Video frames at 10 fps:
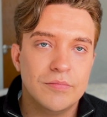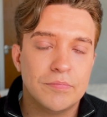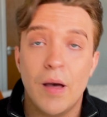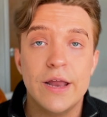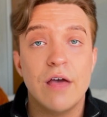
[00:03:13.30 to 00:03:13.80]

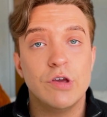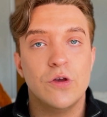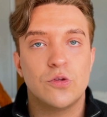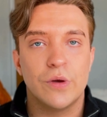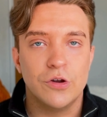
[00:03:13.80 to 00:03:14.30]
But I never
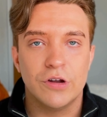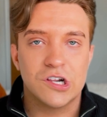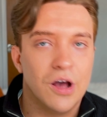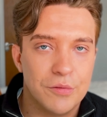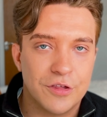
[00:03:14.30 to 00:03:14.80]
used to acknowledge
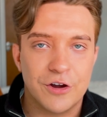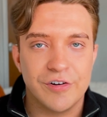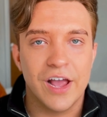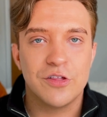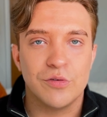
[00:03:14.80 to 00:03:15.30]
that I was the
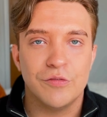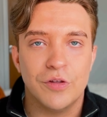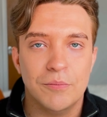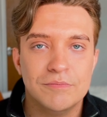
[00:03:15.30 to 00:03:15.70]
creator of them,